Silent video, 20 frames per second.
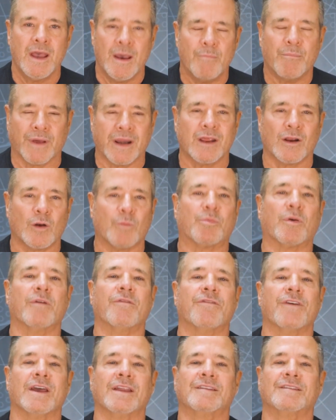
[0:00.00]
but it will
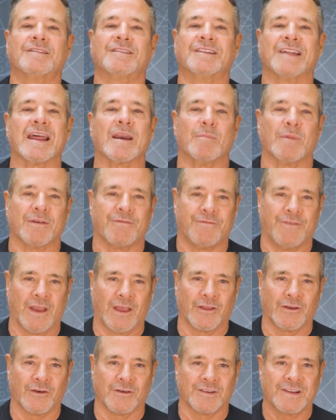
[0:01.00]
prevent settlement
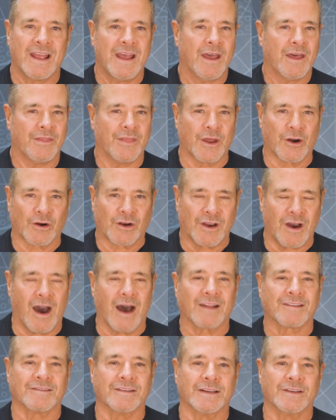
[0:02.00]
failures that are
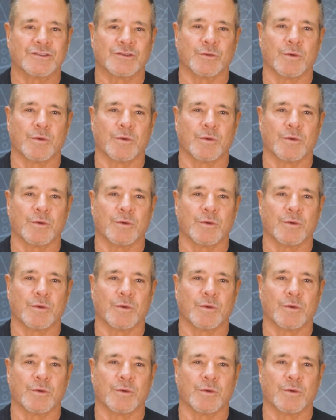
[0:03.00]
costly to